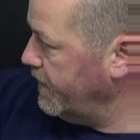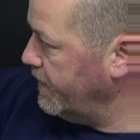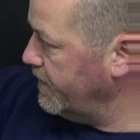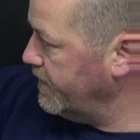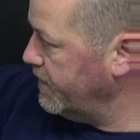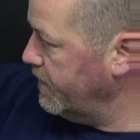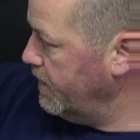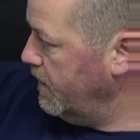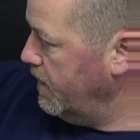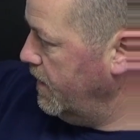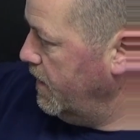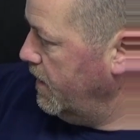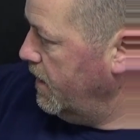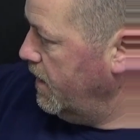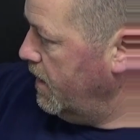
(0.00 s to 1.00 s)
it's
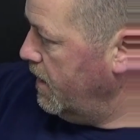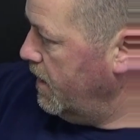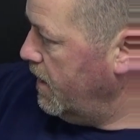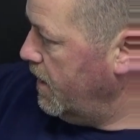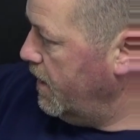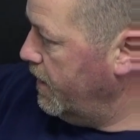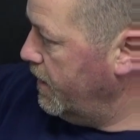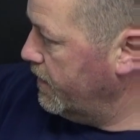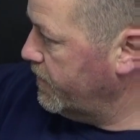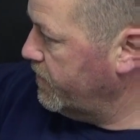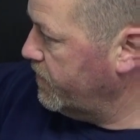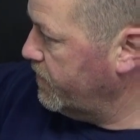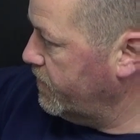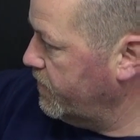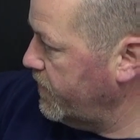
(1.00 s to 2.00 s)

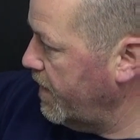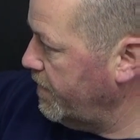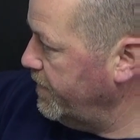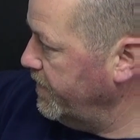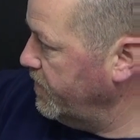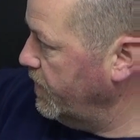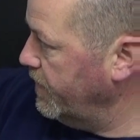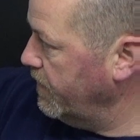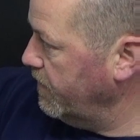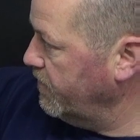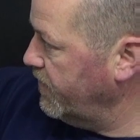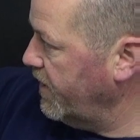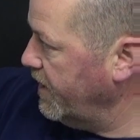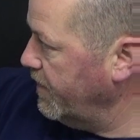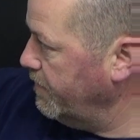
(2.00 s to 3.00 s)
trapezoidal
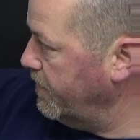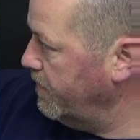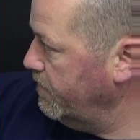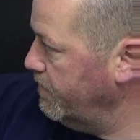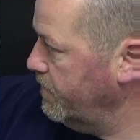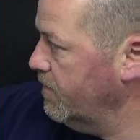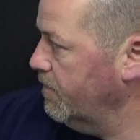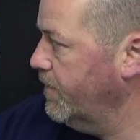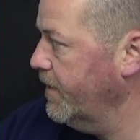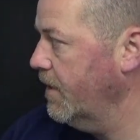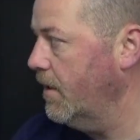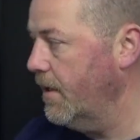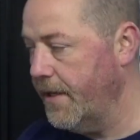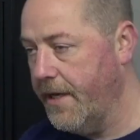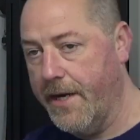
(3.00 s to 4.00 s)
shape, something
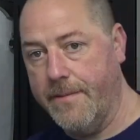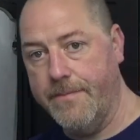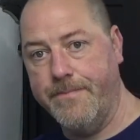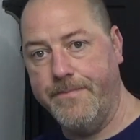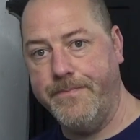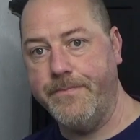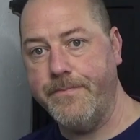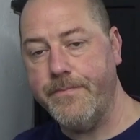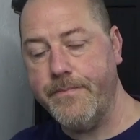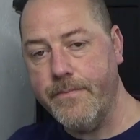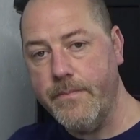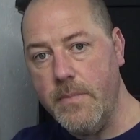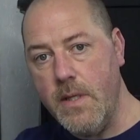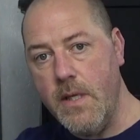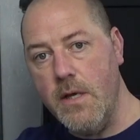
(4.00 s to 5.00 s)
like that,
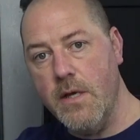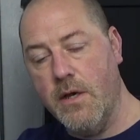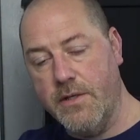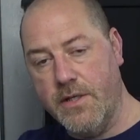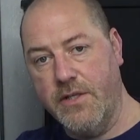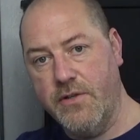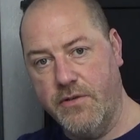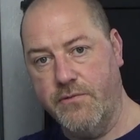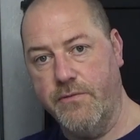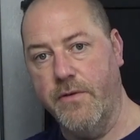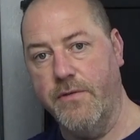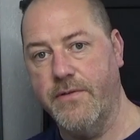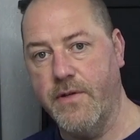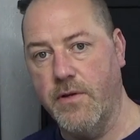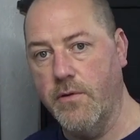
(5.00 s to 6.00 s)
because it's just
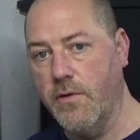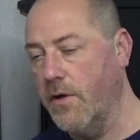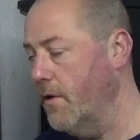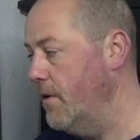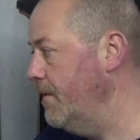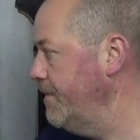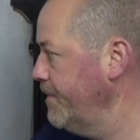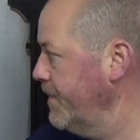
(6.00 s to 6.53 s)
rough sawn cut.